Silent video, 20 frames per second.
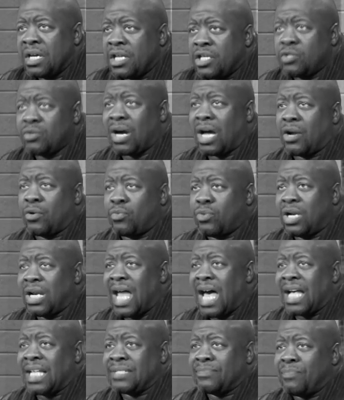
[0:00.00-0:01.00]
You got to
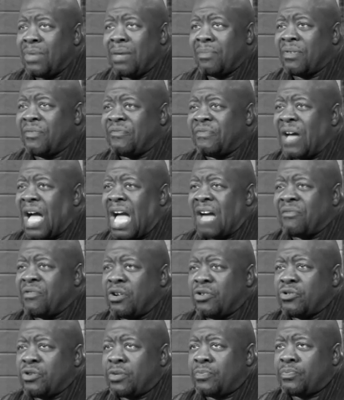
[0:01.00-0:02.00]
realize maybe
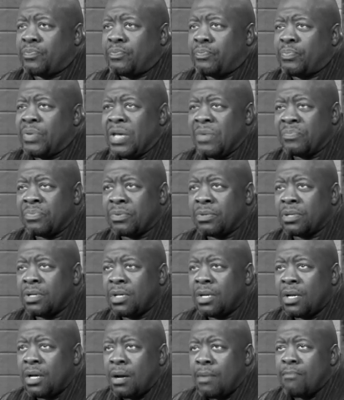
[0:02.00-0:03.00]
500 people
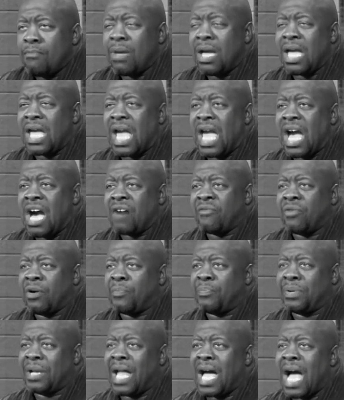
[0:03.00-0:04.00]
may have
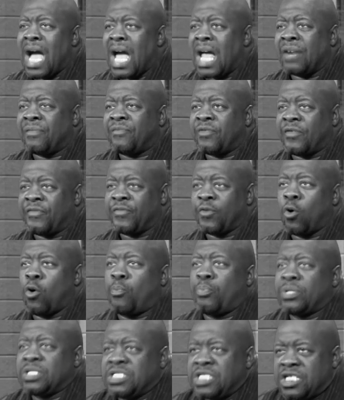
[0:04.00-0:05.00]
applied for four
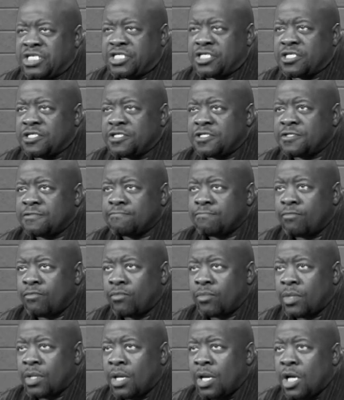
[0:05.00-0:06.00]
positions.
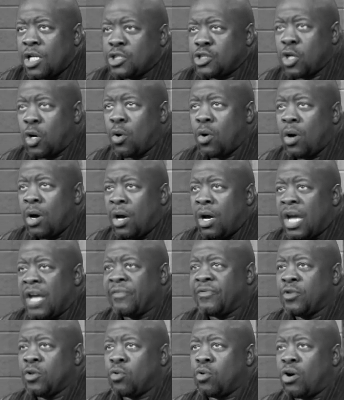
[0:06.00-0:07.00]
So
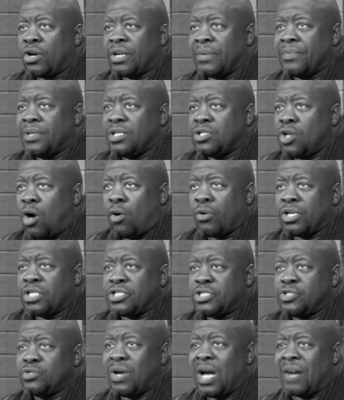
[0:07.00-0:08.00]
if you want to be
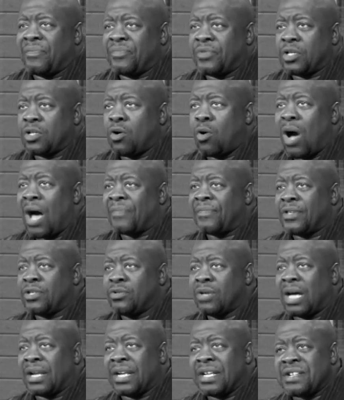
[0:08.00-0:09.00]
noticed, you have to go out there. You
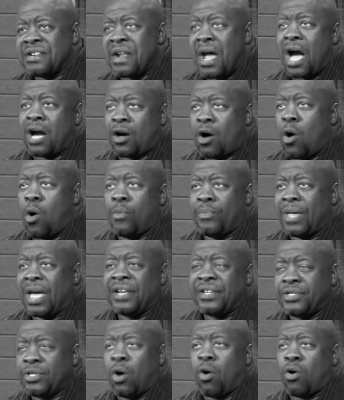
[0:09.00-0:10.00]
got to knock on
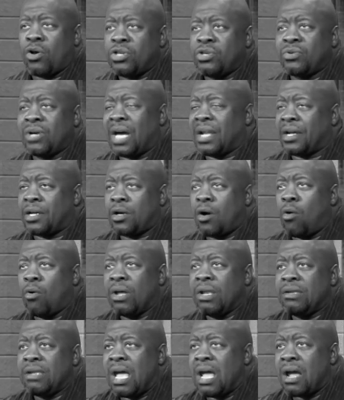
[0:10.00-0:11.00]
that door. You got to go
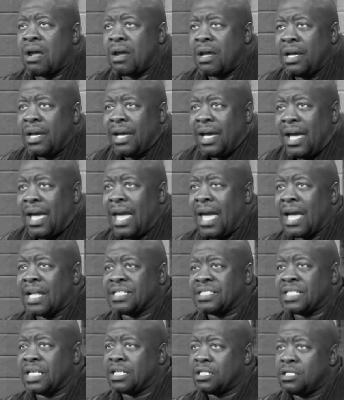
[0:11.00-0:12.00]
in there and
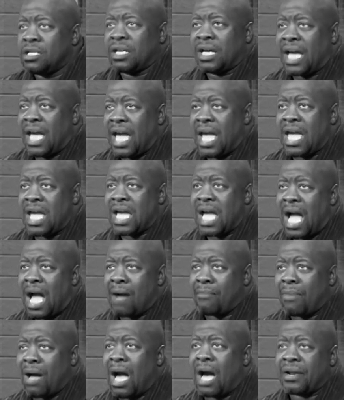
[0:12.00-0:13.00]
say, look, hey,
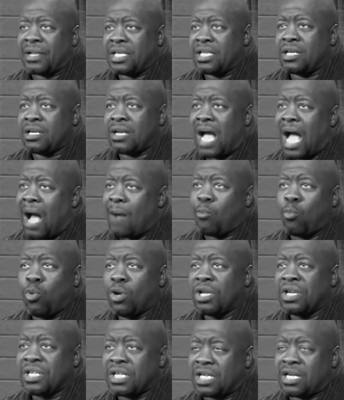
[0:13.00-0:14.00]
I'm out here. I'm
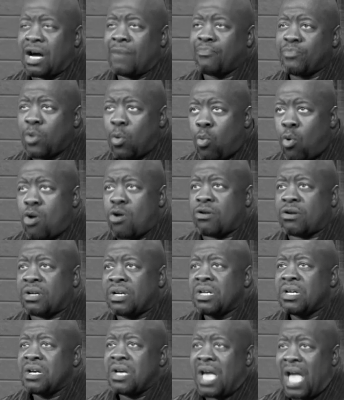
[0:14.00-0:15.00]
willing to come to work
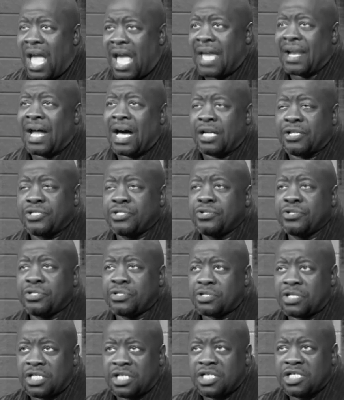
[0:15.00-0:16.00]
and I'll do
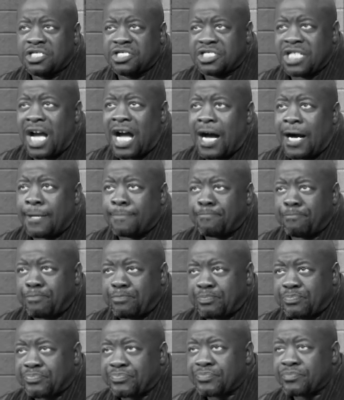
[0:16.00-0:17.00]
you a good job.
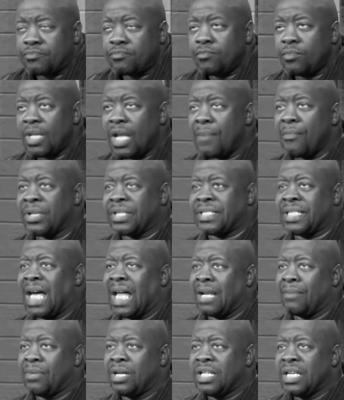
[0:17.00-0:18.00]
But
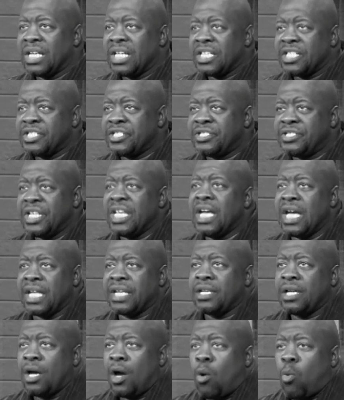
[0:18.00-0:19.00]
Solomon
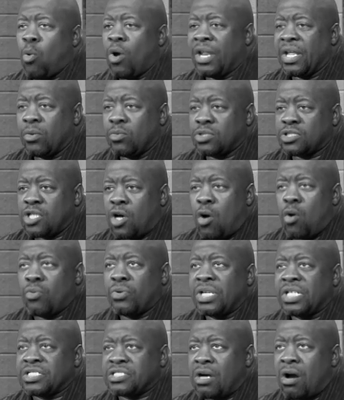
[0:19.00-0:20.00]
did what he was on
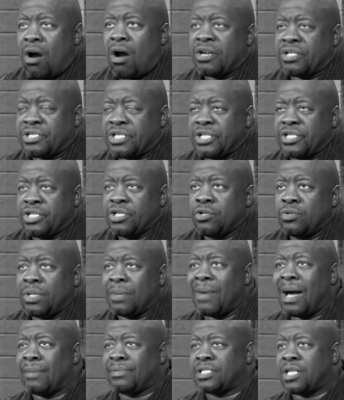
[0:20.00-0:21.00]
his heart to do. The
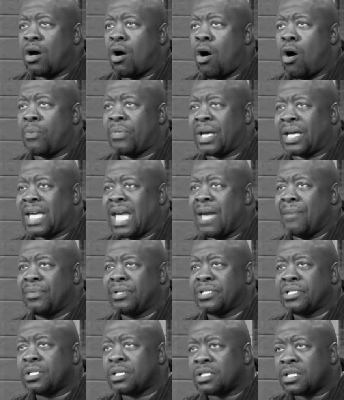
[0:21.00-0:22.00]
Bible said, all that came
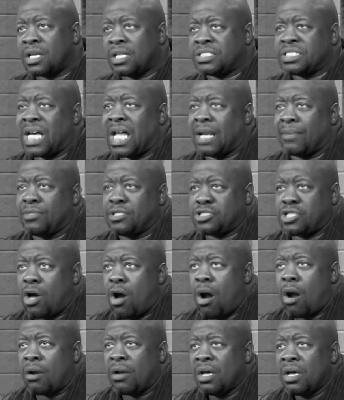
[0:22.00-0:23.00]
into Solomon's
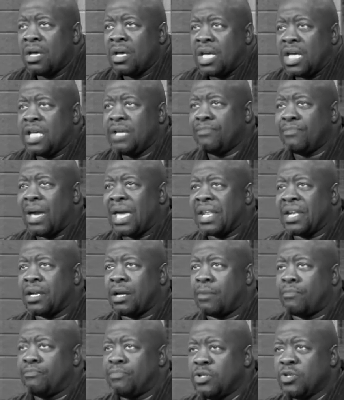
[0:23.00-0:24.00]
heart. He made it
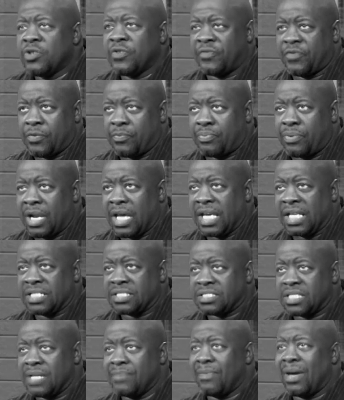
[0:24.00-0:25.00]
a beautiful
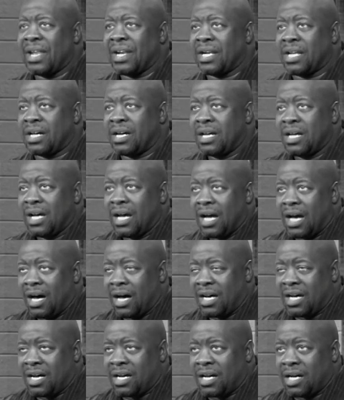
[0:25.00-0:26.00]
place. He made it a, a,
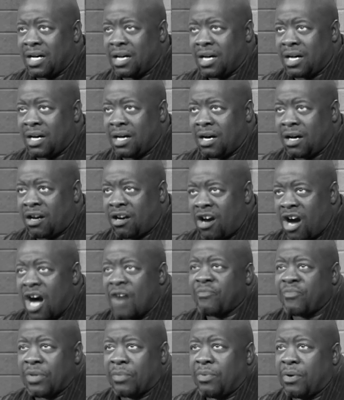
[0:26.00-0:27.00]
a, a
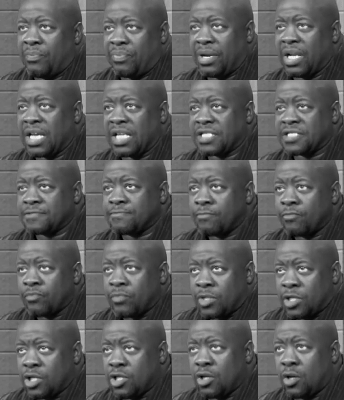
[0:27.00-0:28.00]
comfortable place.
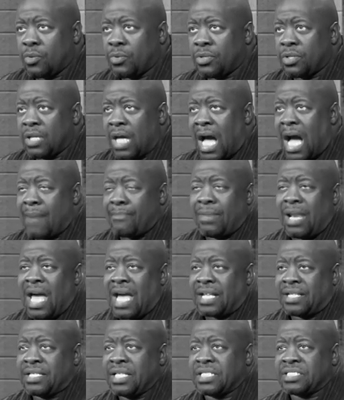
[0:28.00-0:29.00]
You know, I'm
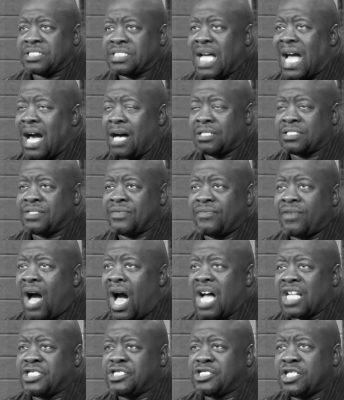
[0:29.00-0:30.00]
like this. The house of
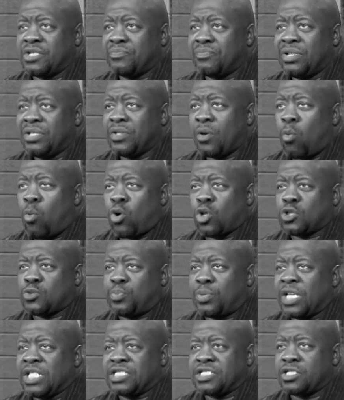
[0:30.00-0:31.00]
God shouldn't be the worst
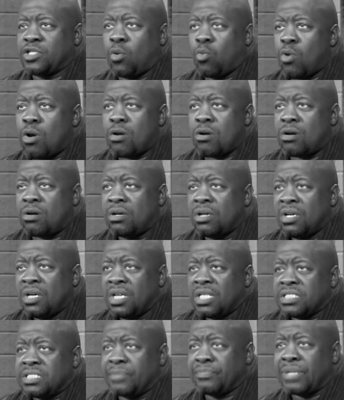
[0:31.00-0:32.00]
place in the world.
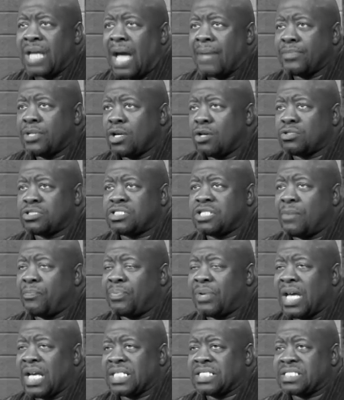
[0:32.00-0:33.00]
Sometimes you go
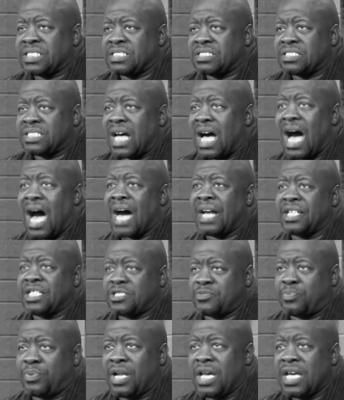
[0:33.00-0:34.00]
someplace, it's the
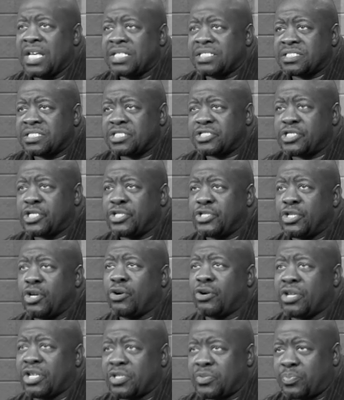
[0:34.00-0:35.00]
hottest place, it's the
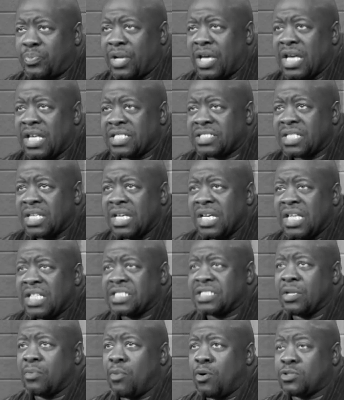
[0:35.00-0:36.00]
dirtiest place, it's
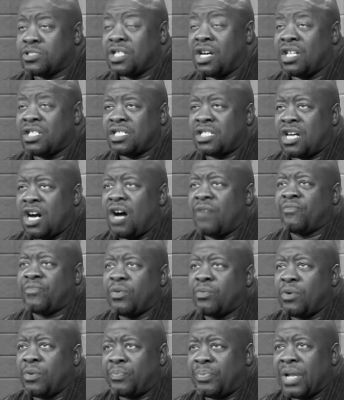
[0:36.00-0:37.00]
the most
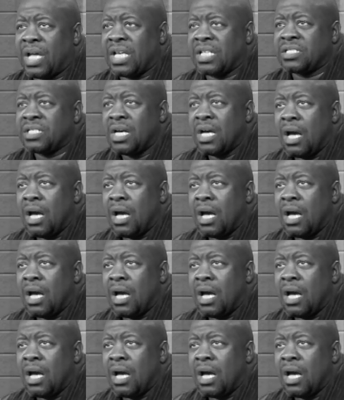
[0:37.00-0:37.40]
uncomfortable place.